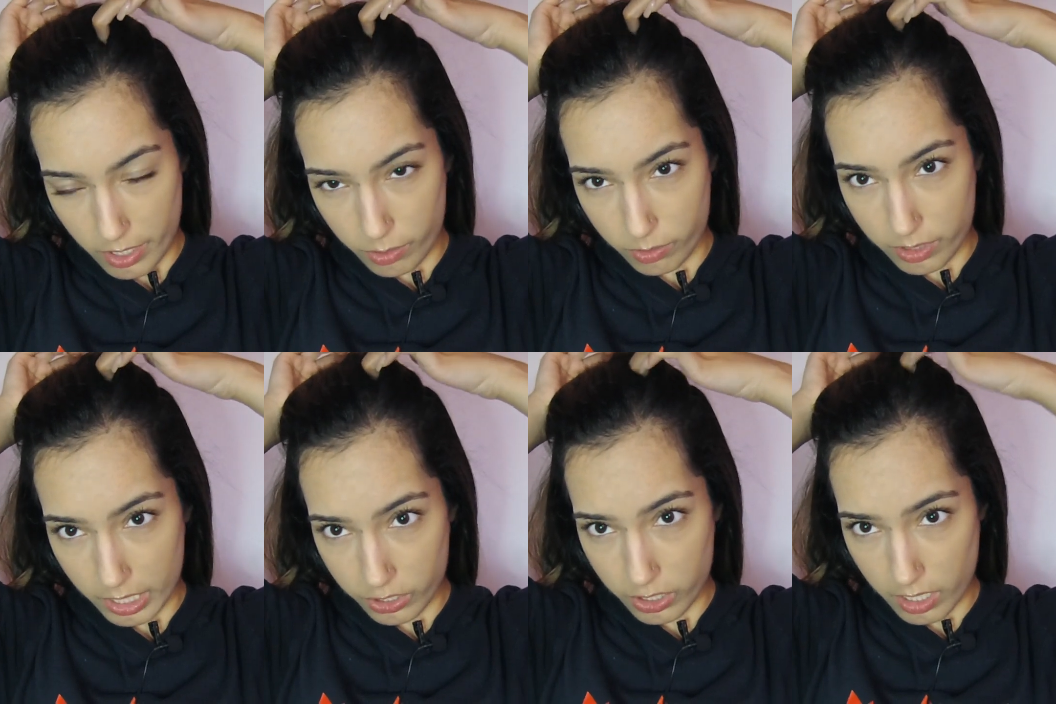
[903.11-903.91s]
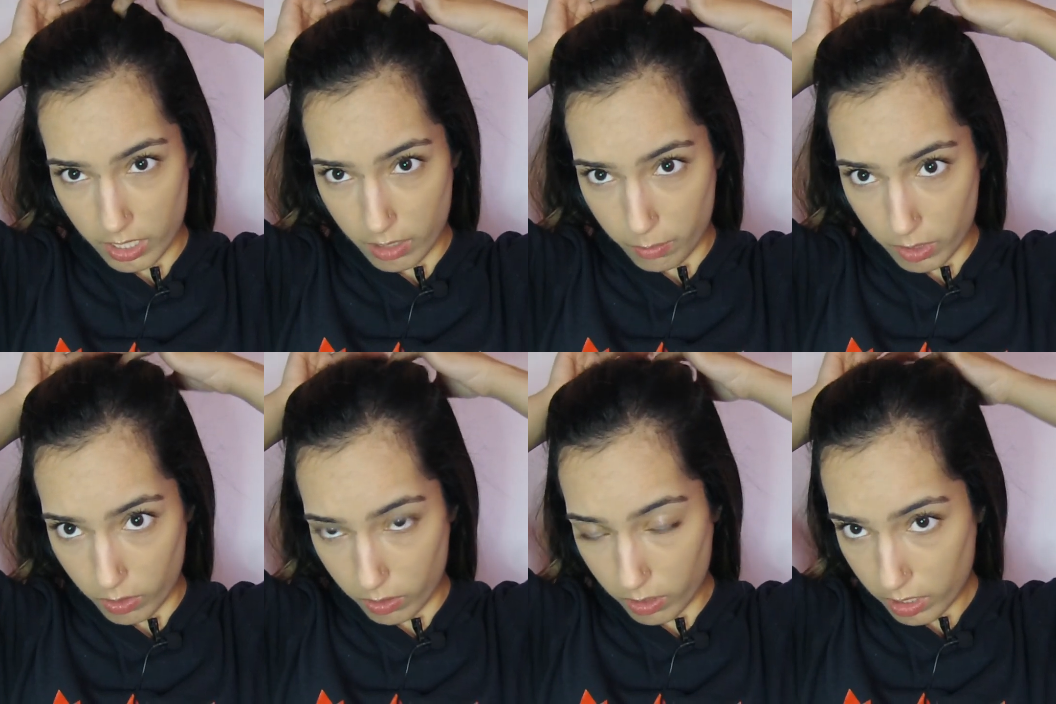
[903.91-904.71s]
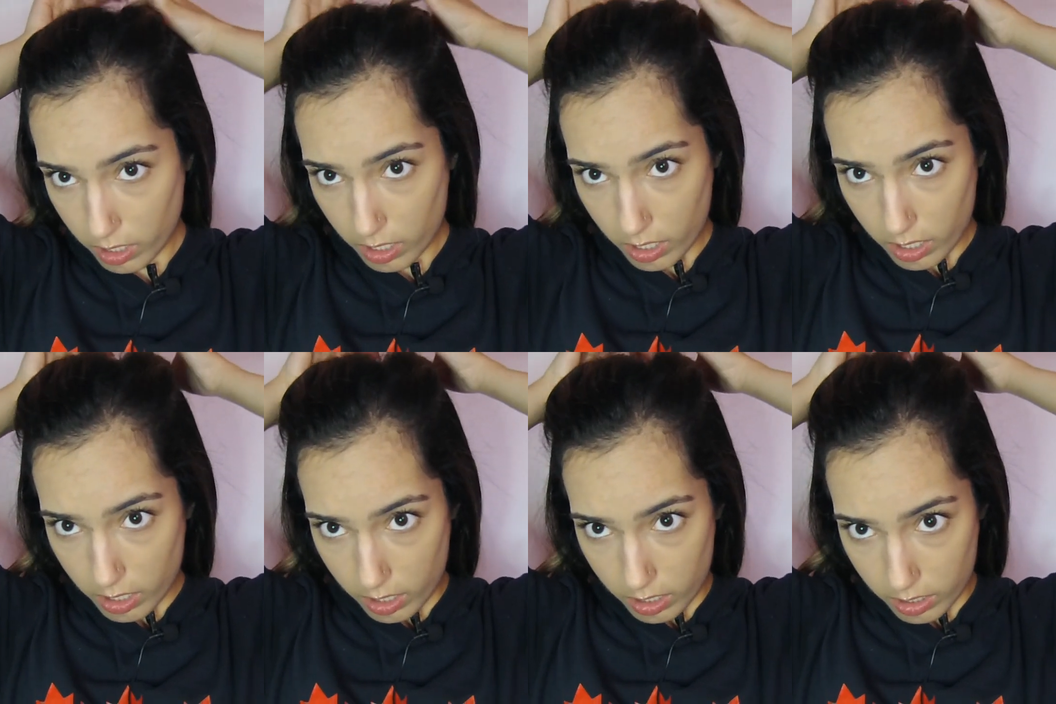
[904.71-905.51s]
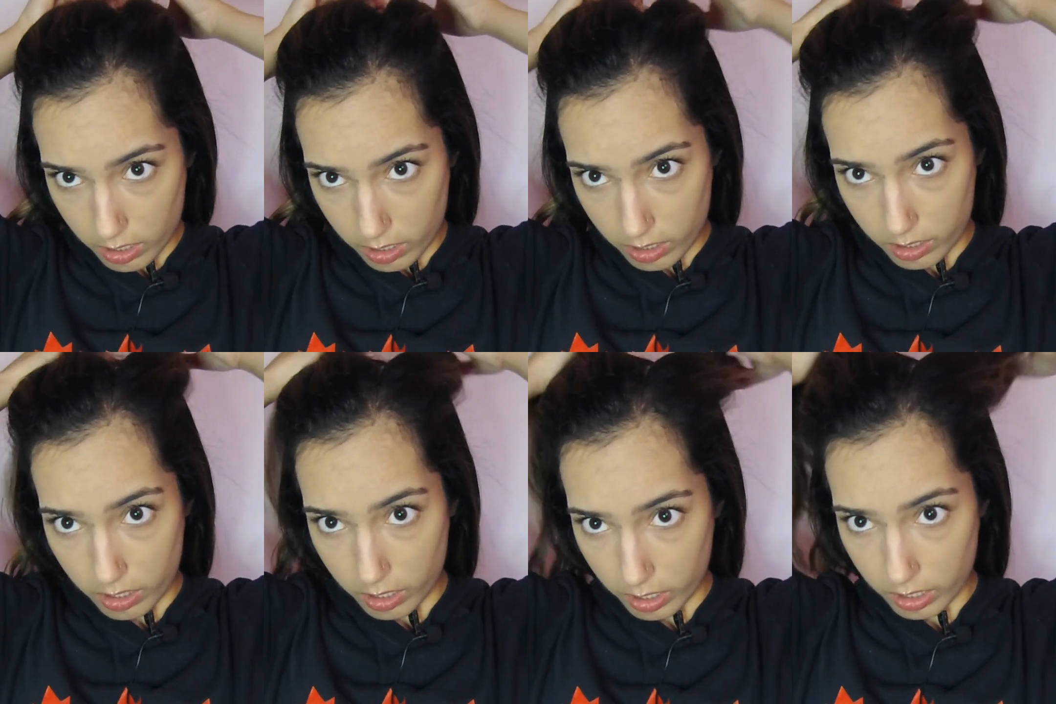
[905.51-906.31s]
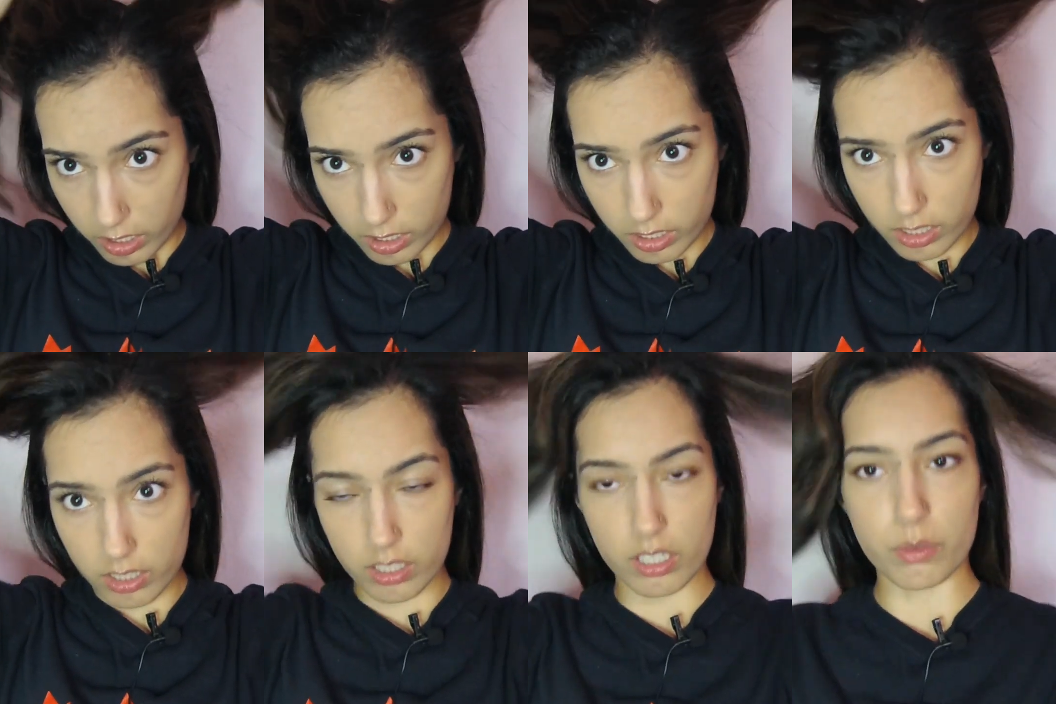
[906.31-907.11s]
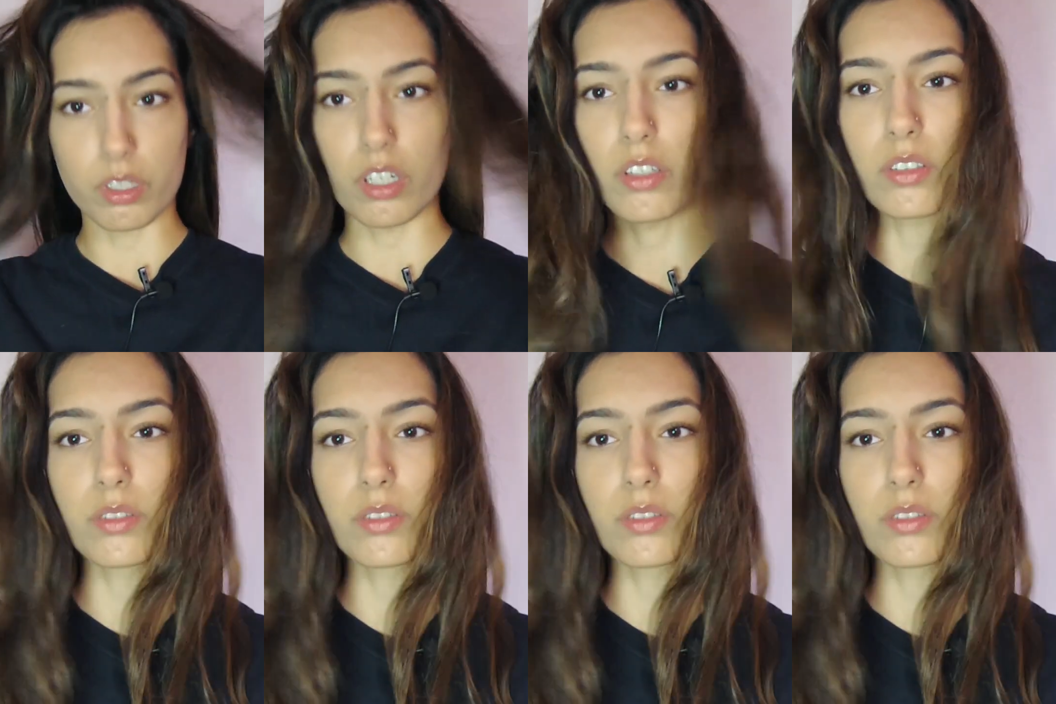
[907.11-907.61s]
I don't section it in the middle. Okay, there we go.